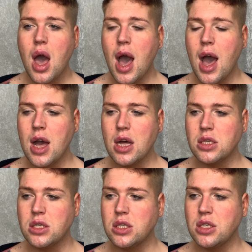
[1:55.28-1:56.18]

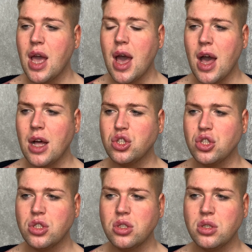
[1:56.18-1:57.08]
And yeah, I
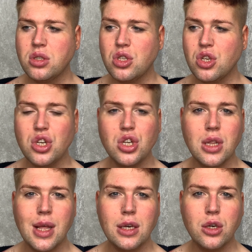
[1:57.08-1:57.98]
just don't
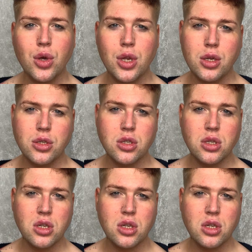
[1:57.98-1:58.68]
like going in the sun.